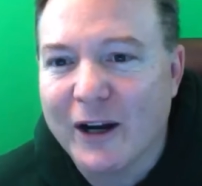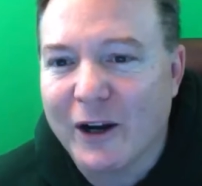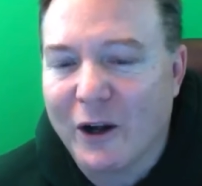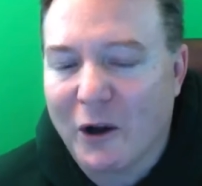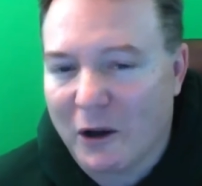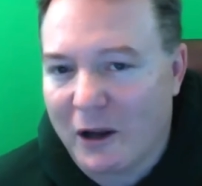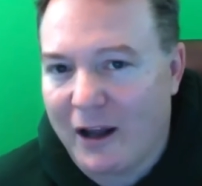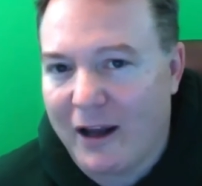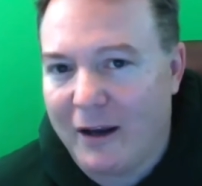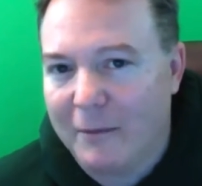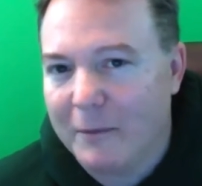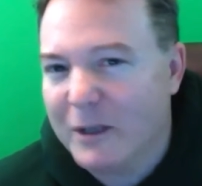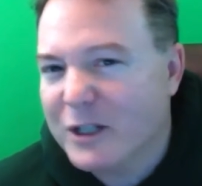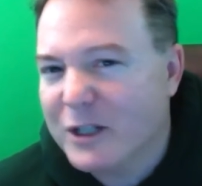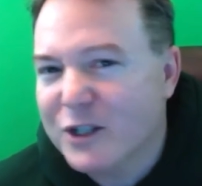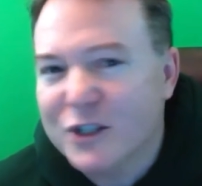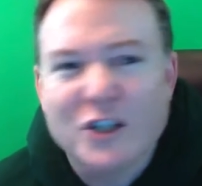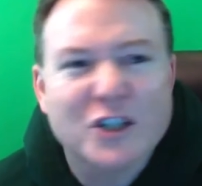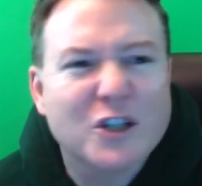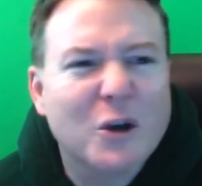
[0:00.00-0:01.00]
online, but
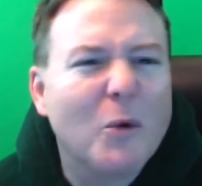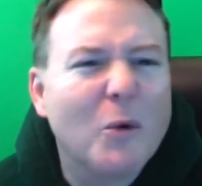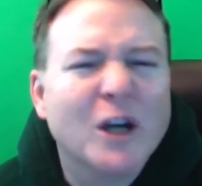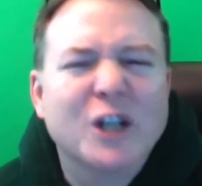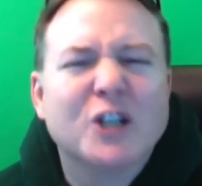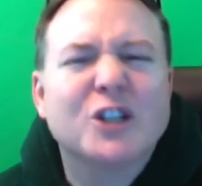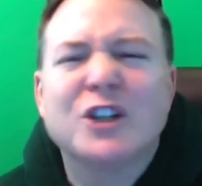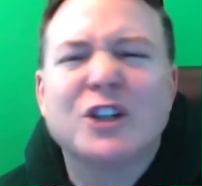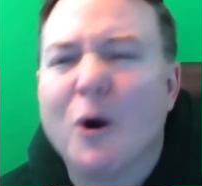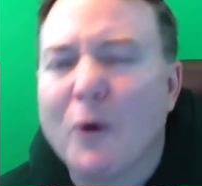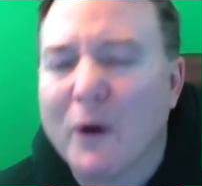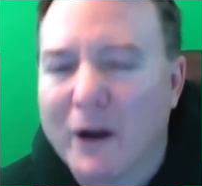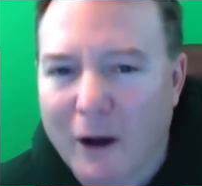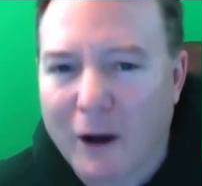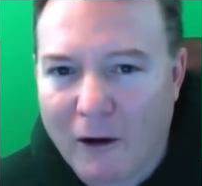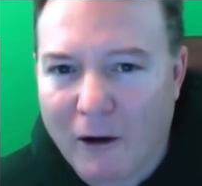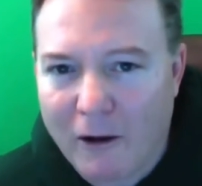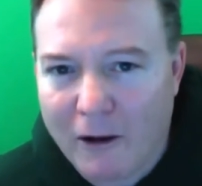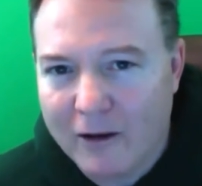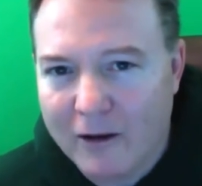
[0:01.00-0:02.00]
you just don't want to show it
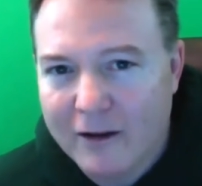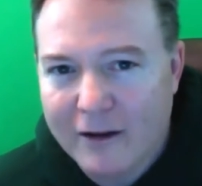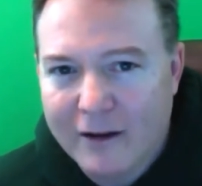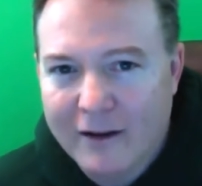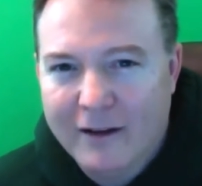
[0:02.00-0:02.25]
all,